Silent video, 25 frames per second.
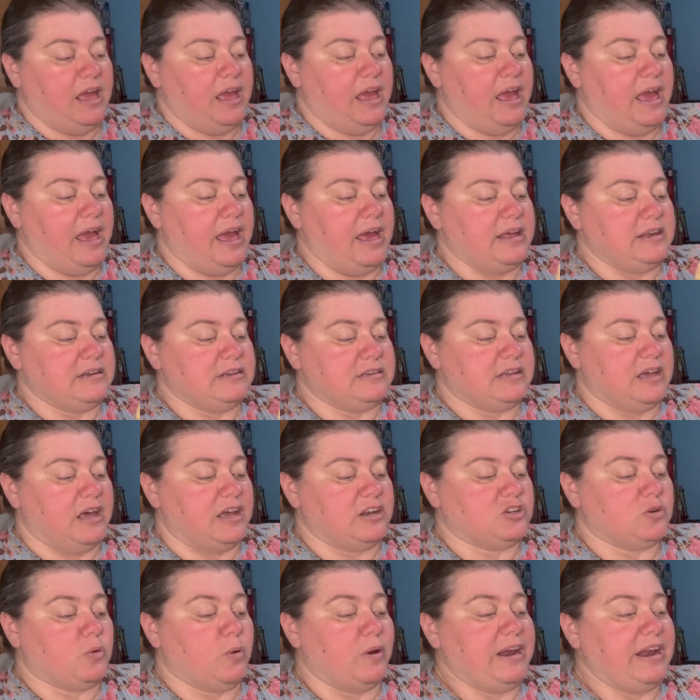And
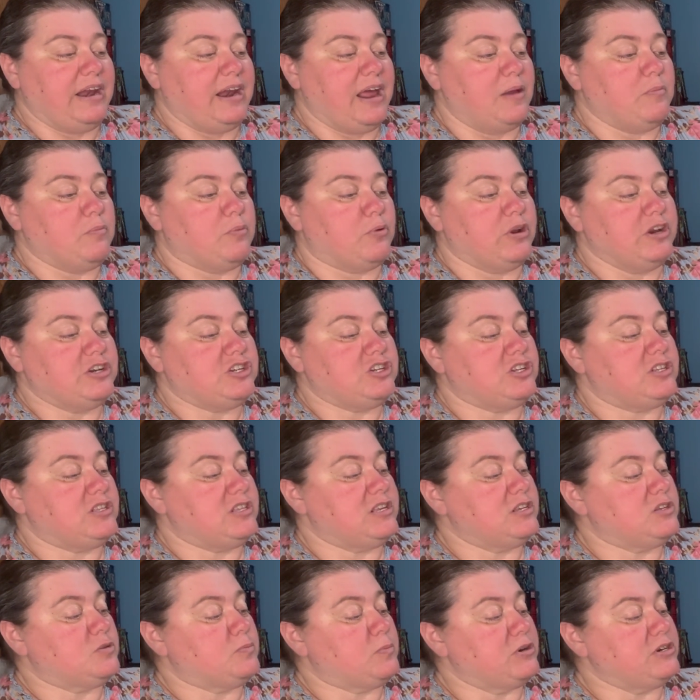29 Bridges,
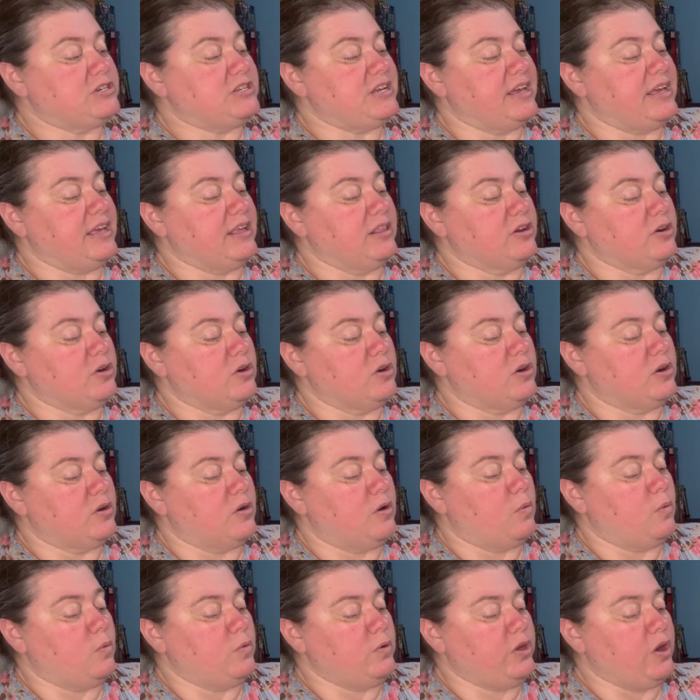this particular
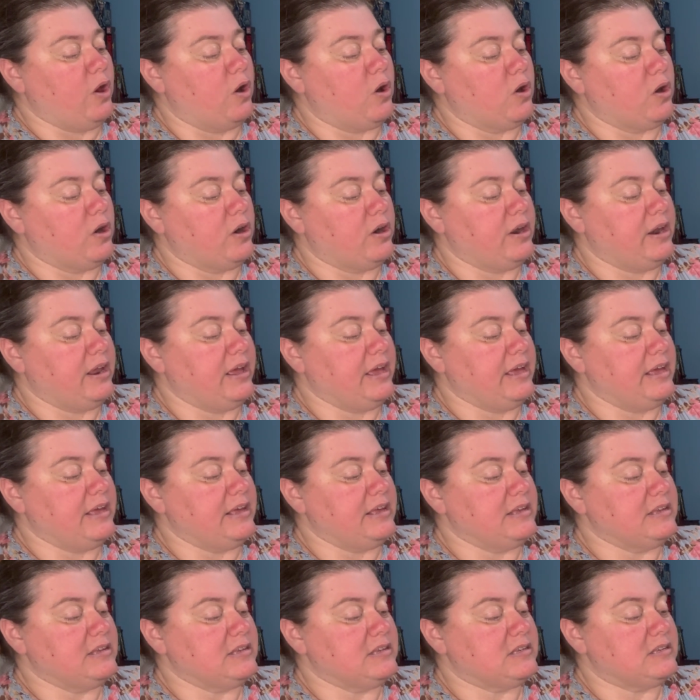yarn
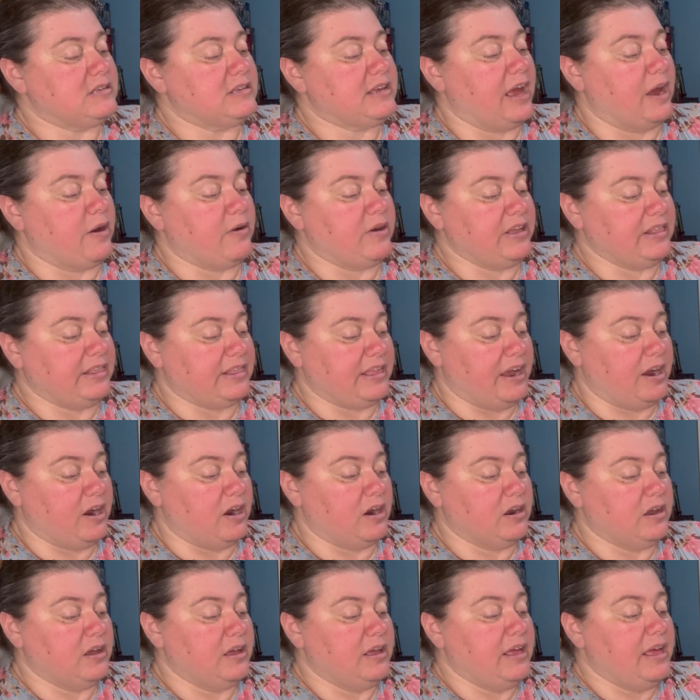is carried
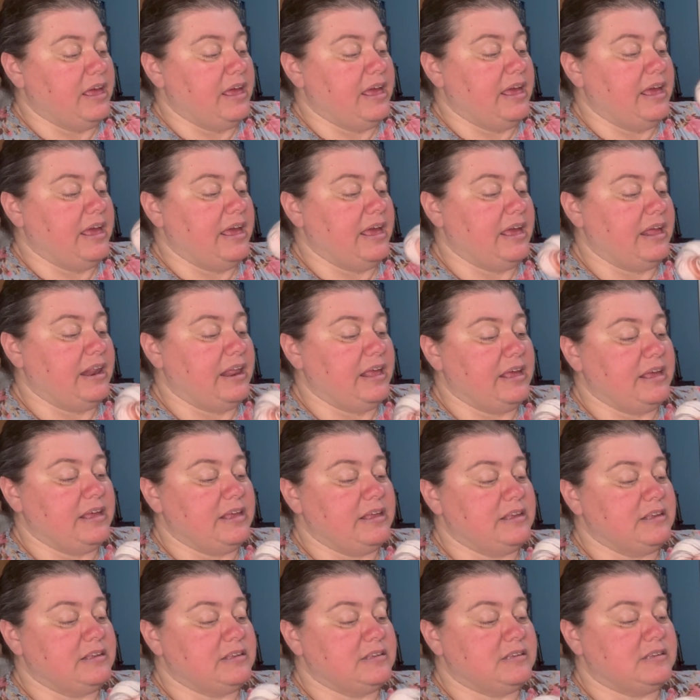there. It
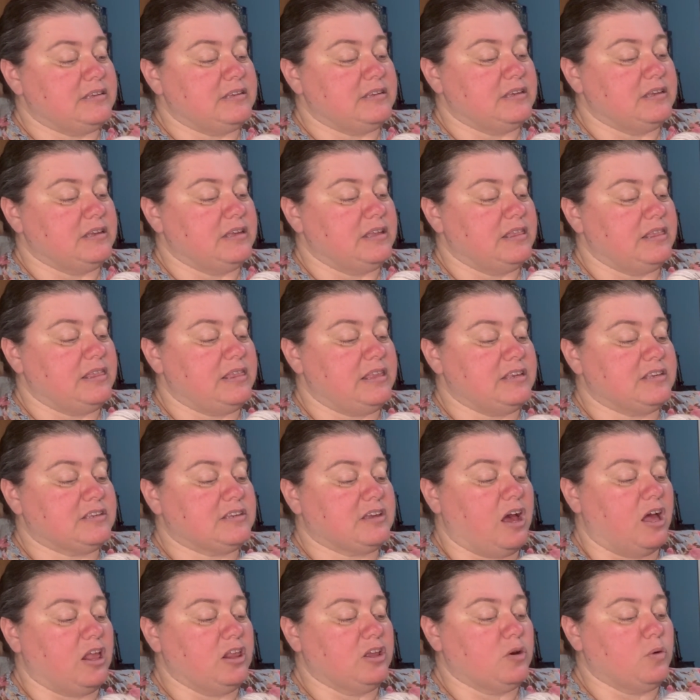is, this
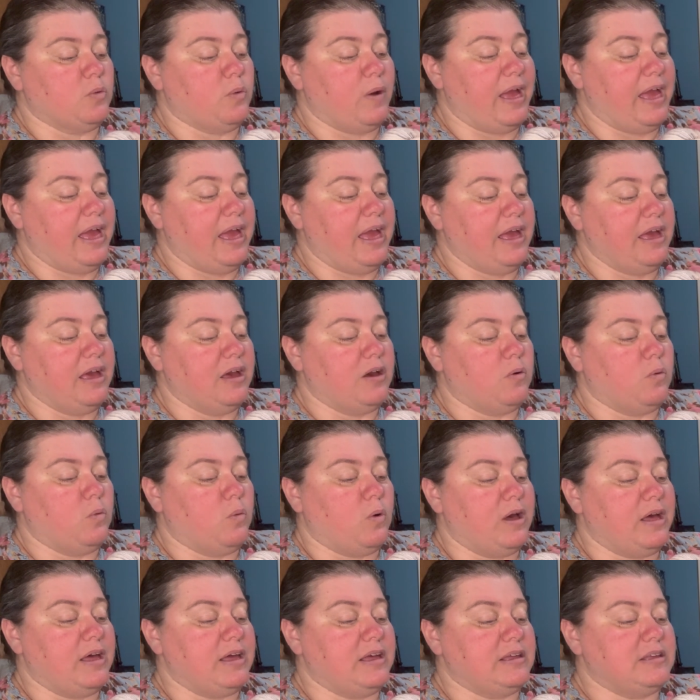colorway
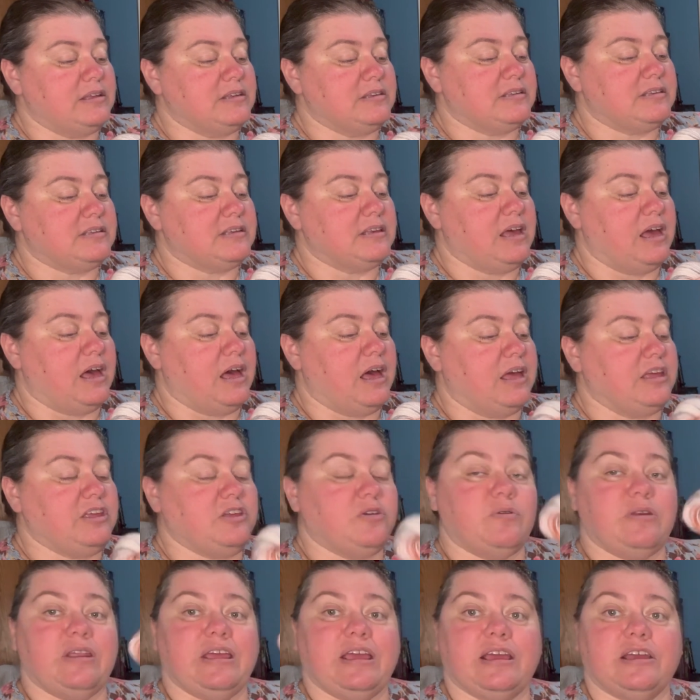was
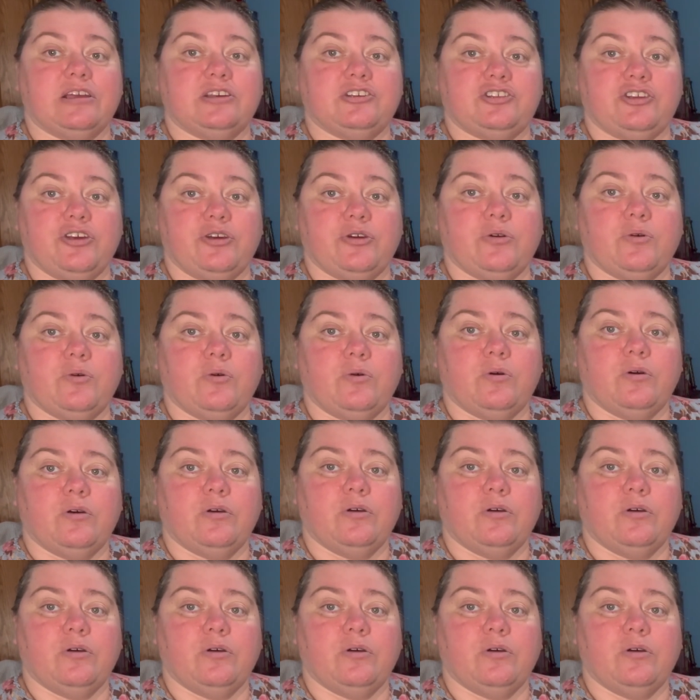unique to